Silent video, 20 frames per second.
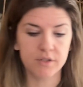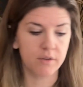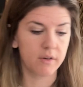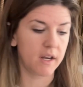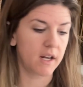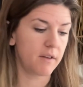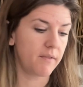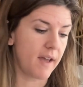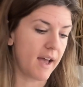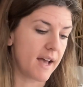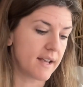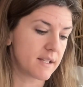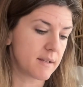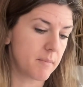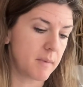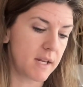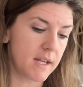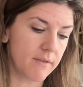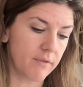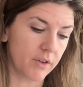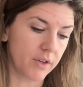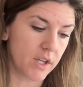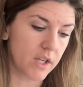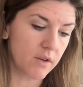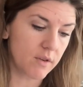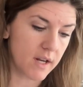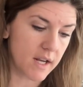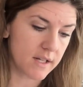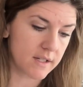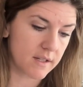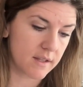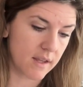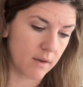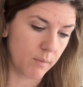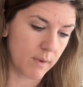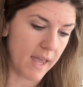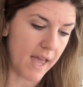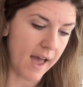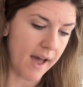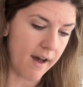Creative has a medieval unit that
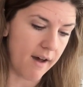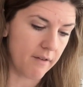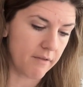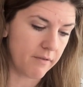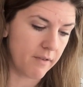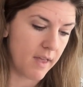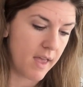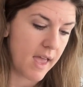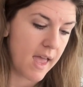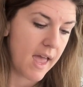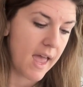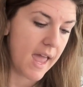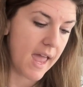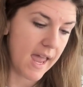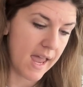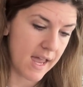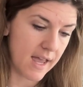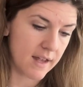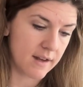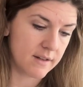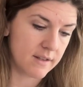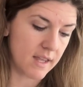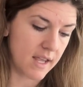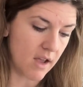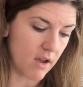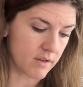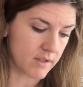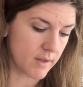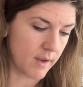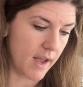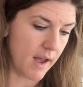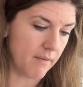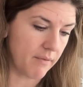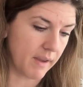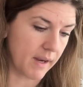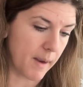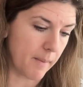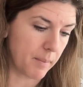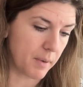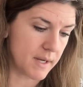we have, and they also have
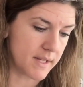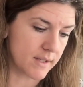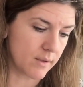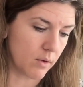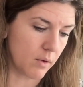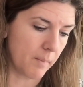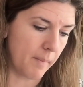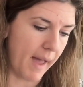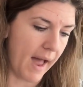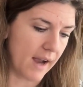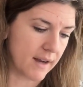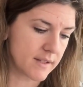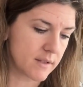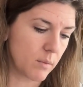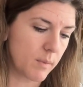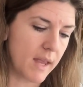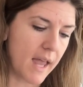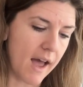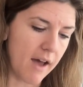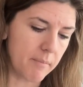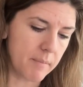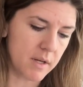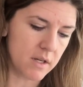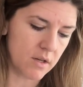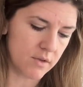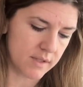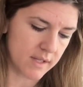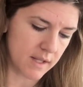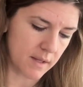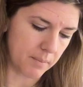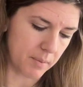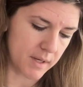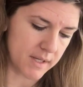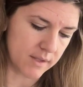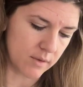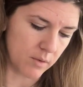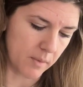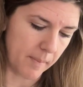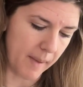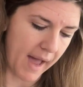like a preschool pack. So we have been using the
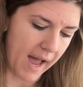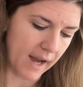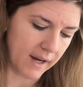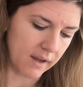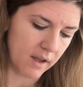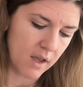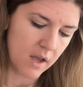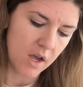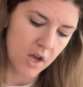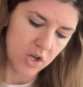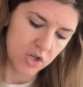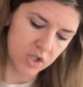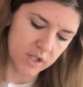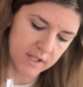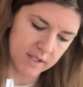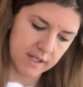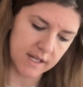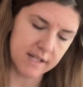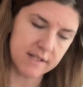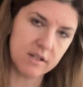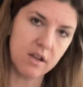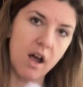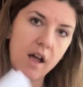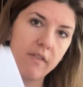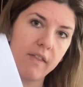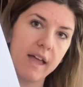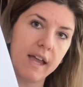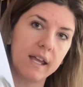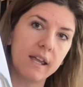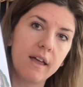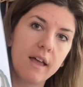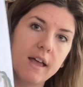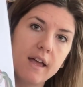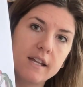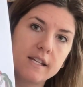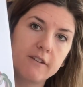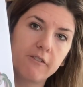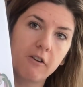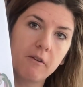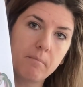preschool pack. It's got like
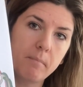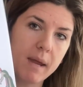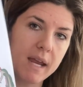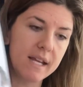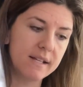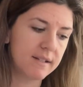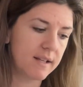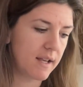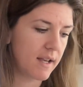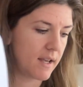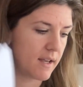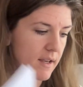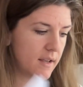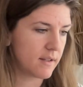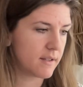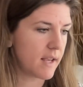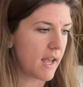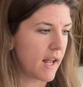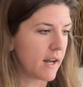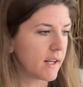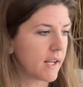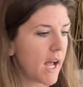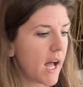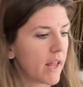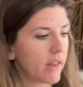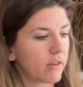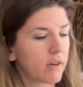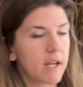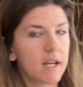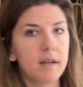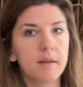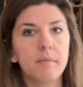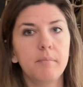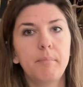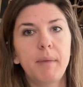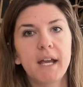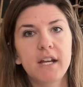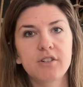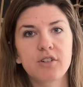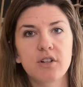different mazes and coloring
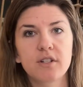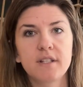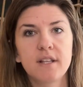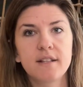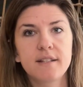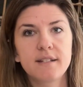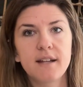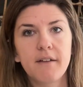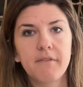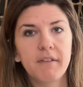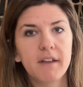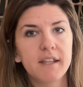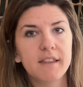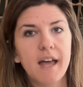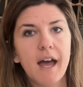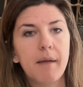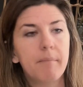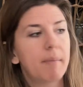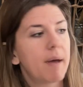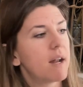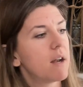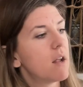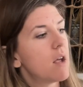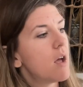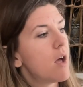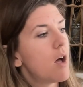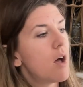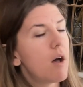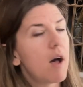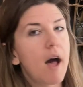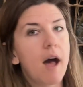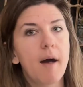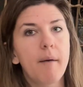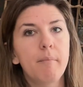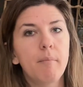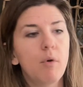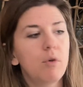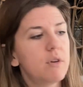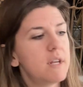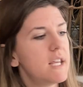pictures and stuff like that. But
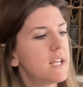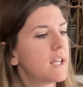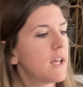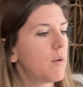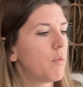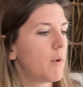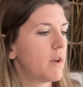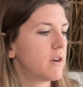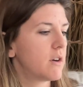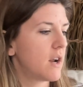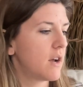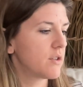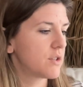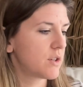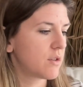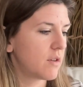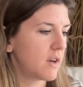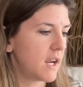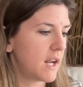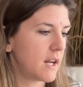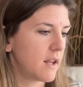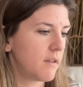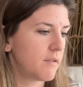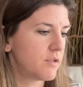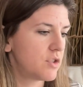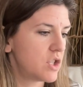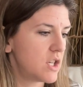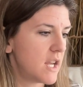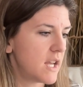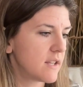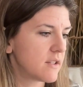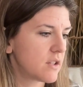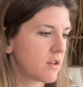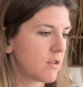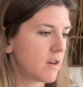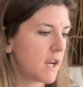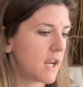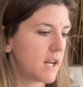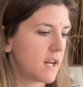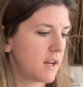Monique at Wonderhouse Creative, she has
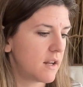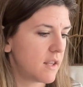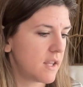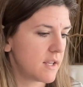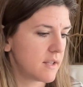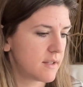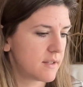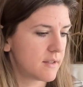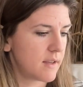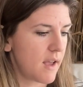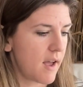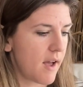created this